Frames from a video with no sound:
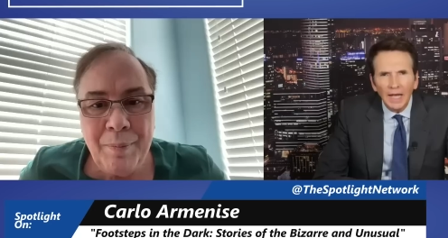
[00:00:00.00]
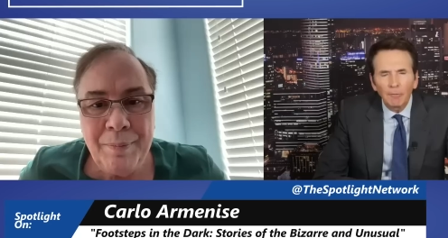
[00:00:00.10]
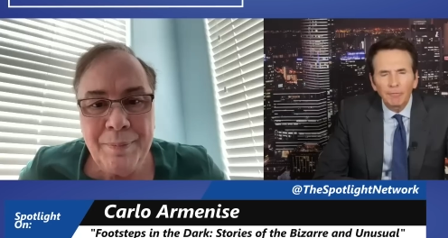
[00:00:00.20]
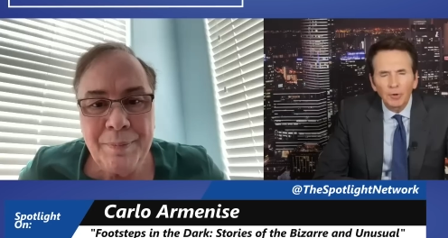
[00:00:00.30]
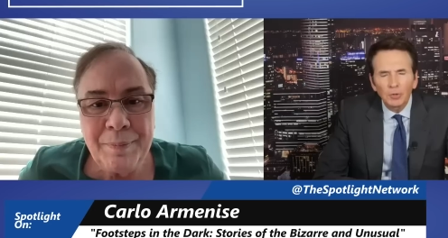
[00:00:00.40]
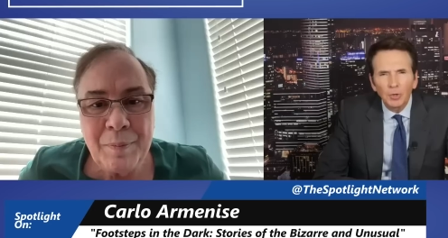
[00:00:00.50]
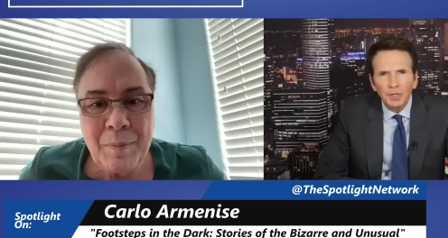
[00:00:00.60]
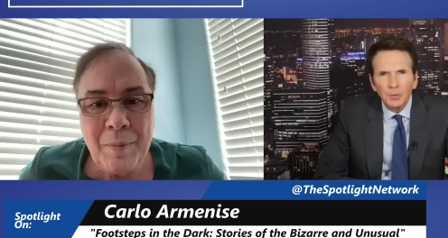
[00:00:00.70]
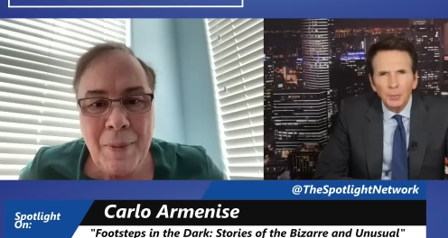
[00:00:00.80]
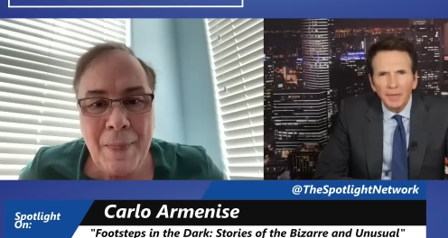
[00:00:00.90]
Speaker 1: How far along are
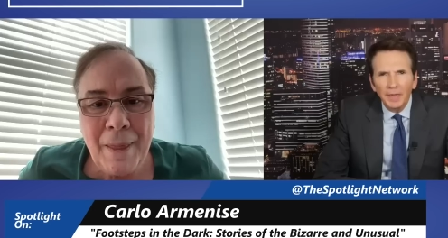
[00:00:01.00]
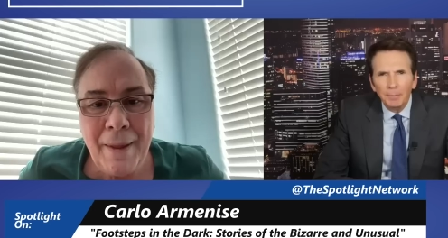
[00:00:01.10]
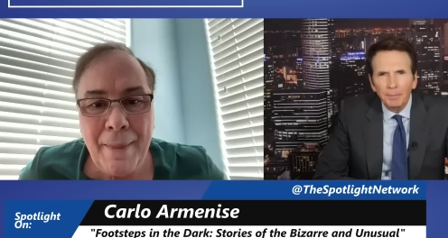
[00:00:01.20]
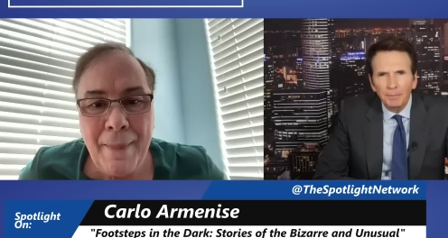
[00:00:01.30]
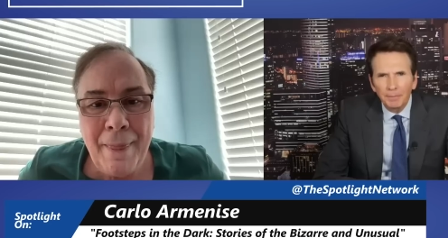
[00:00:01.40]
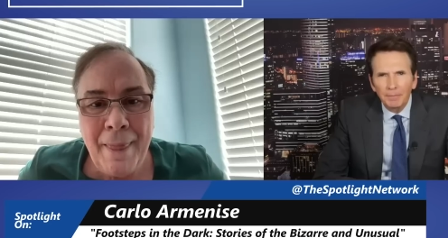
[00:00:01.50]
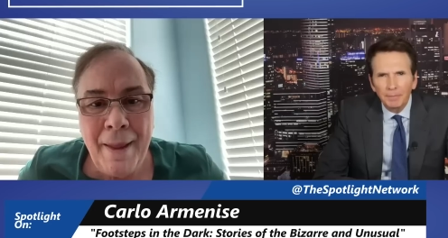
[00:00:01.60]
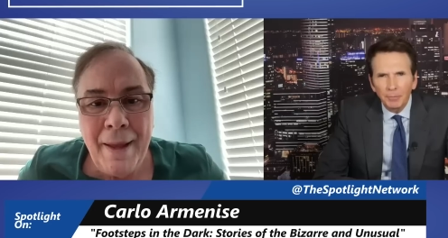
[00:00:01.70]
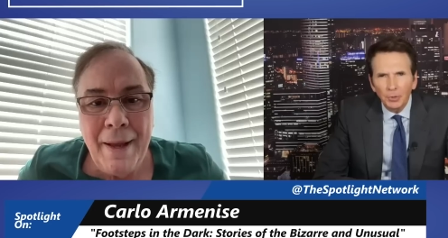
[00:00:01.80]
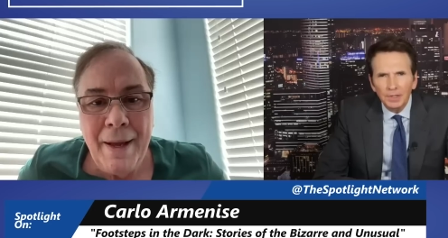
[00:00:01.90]
you in that
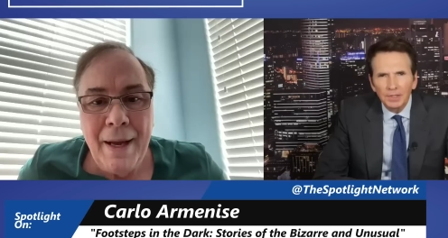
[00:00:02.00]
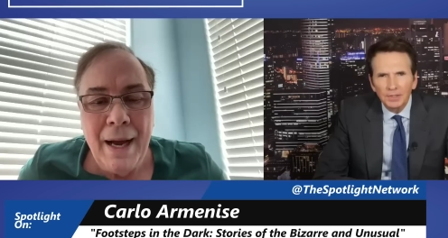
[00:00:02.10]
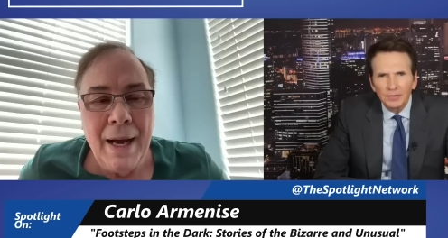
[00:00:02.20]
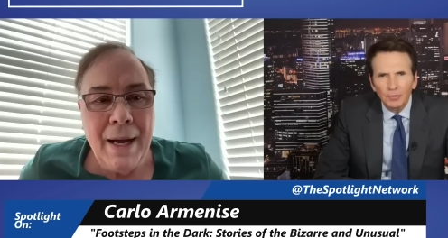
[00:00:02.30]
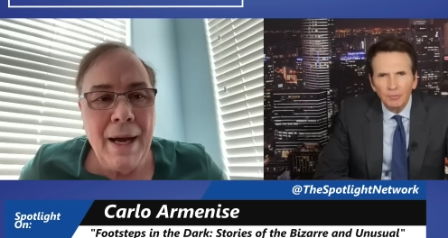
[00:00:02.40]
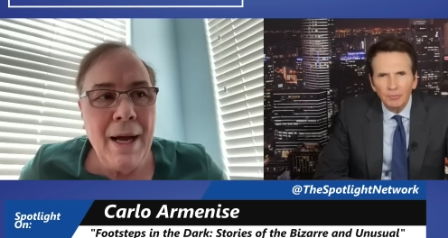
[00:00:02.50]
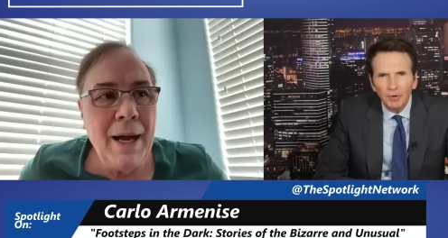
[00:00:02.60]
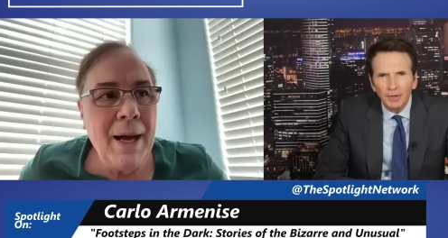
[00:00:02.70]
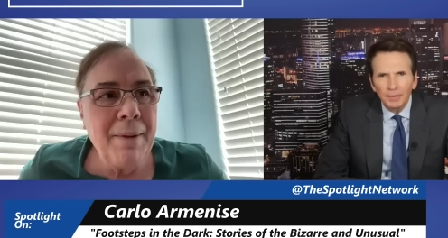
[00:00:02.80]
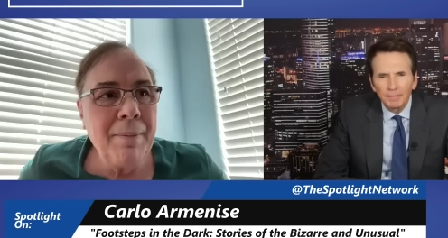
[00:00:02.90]
book so
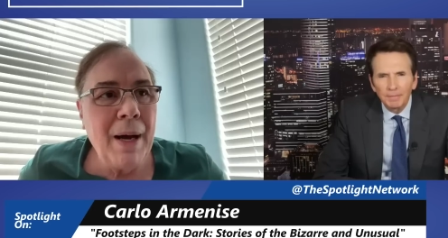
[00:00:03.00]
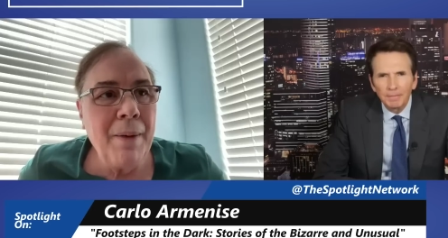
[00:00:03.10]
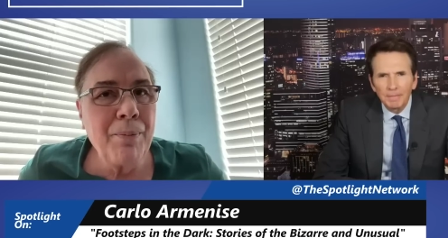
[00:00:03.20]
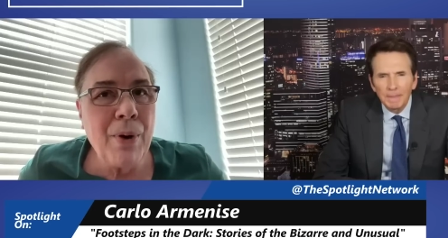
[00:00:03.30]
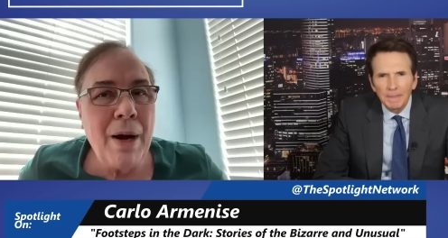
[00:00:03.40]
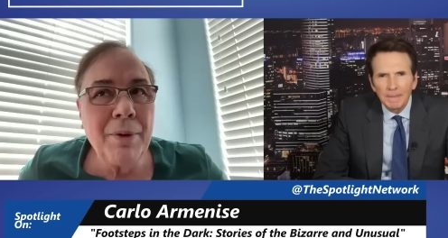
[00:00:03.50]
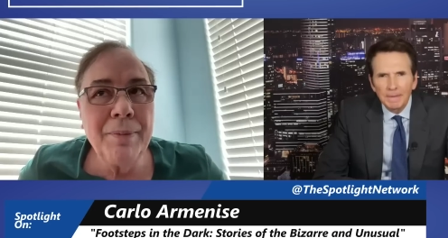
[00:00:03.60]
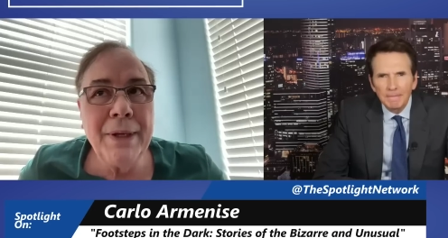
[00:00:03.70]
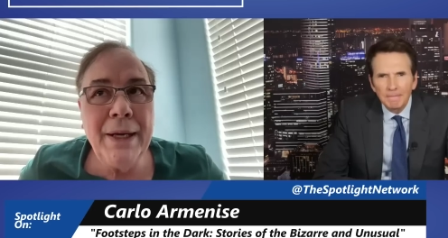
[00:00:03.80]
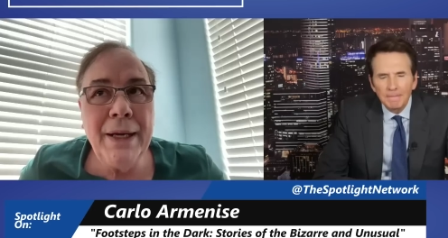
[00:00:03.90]
Speaker 2: far? I'm
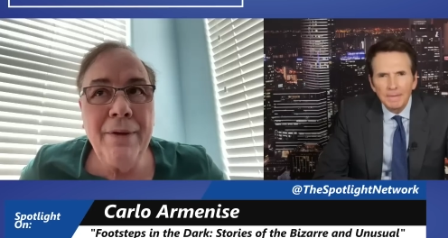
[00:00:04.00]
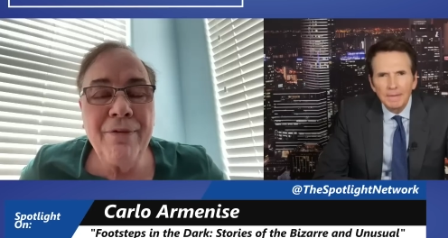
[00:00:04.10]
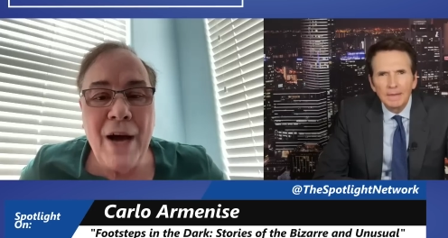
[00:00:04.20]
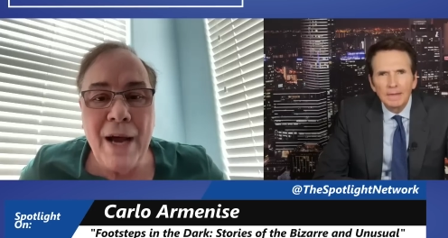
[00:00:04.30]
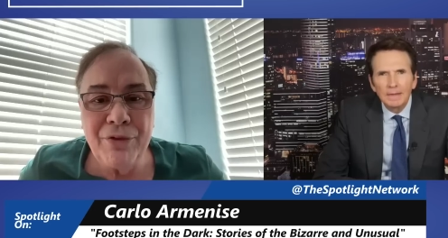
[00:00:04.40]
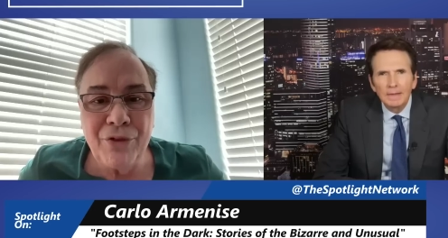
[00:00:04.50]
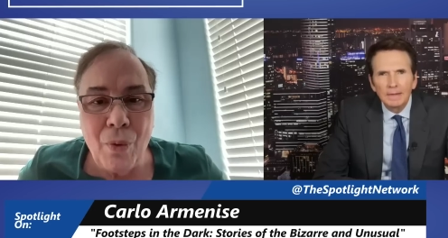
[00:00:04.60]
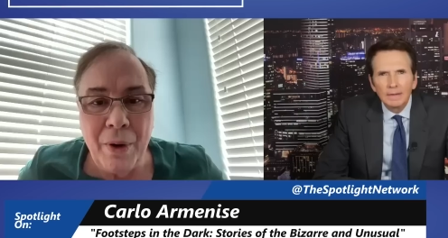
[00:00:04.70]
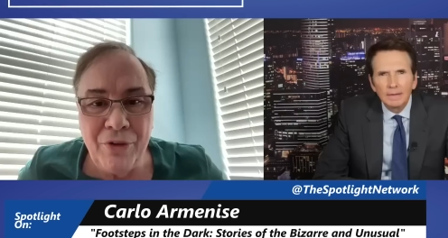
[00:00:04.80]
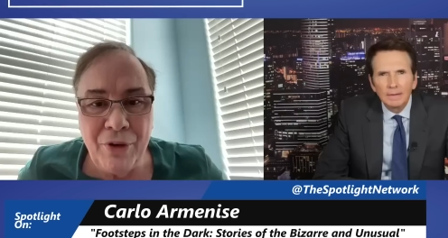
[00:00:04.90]
probably 5
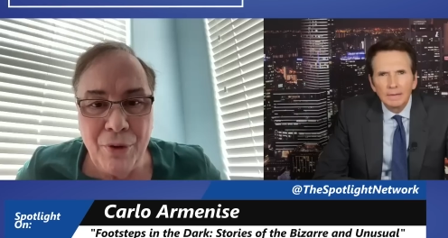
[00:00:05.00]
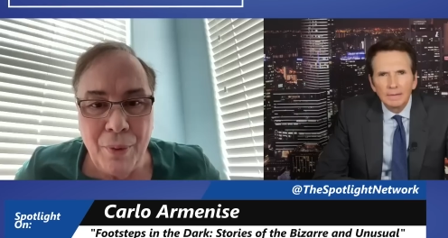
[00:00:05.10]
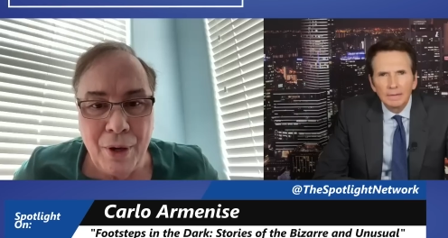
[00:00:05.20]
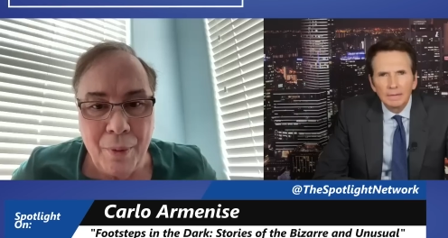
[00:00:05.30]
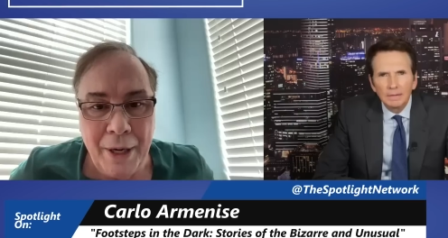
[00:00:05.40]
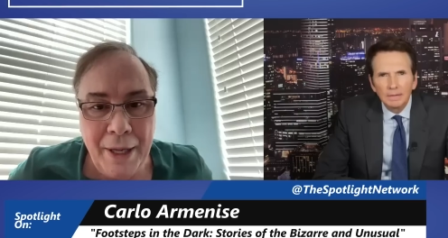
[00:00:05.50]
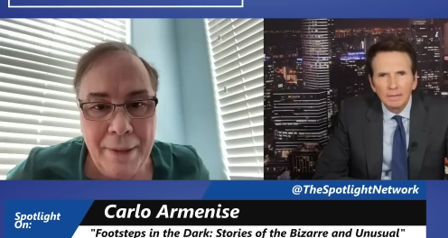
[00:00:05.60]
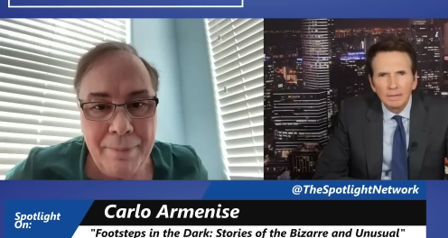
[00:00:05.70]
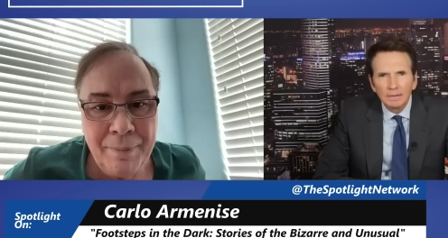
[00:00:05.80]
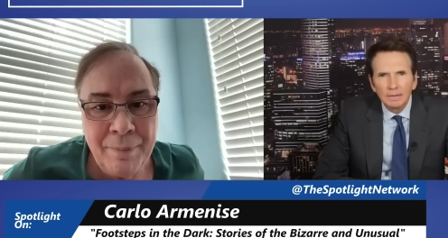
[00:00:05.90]
stories into it already.
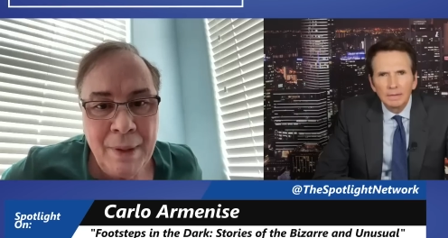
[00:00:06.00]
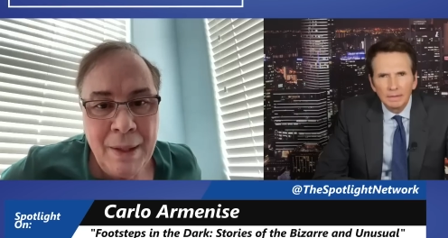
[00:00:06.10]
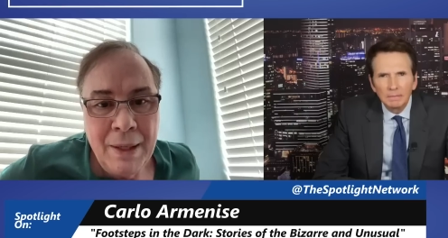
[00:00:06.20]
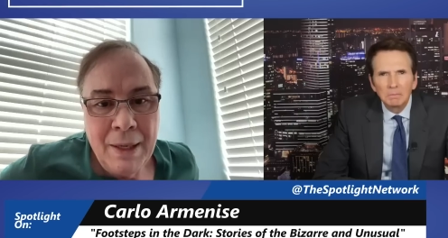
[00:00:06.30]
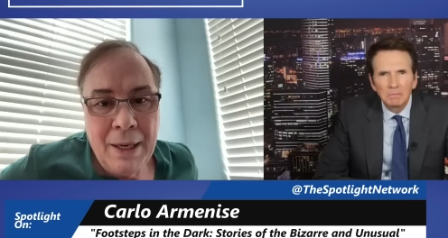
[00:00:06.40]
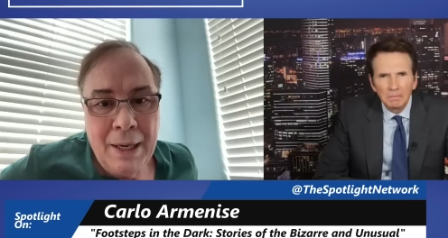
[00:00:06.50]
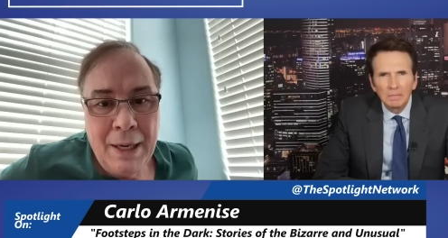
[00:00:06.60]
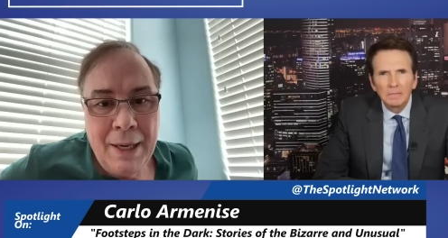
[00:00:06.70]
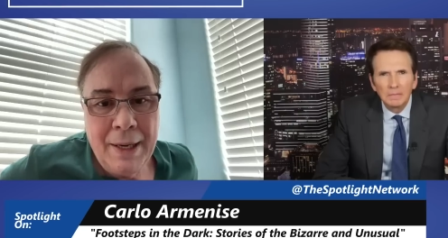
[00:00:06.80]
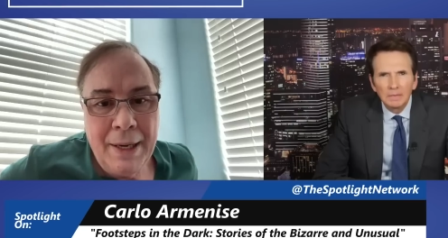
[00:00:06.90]

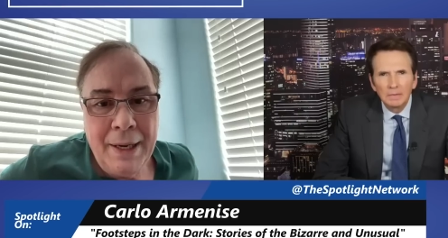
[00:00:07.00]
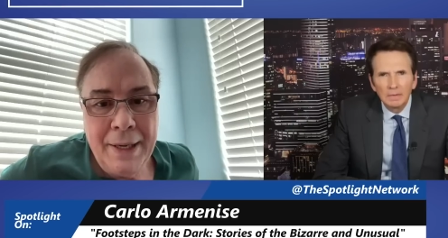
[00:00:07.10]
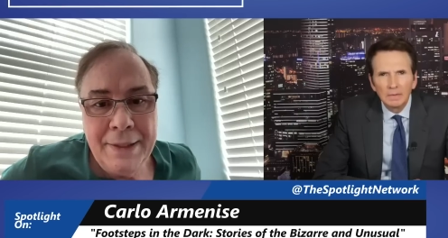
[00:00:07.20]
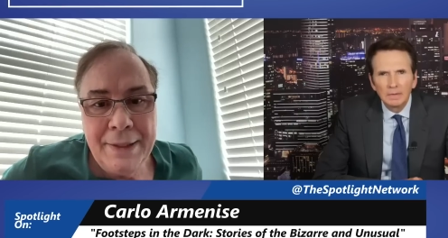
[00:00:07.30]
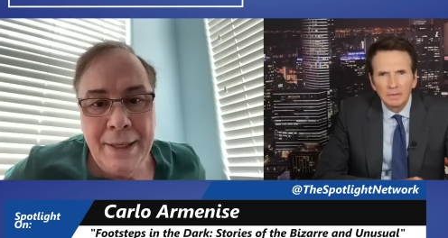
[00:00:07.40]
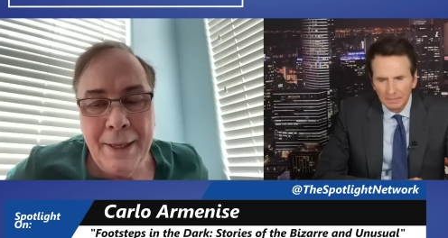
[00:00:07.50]
And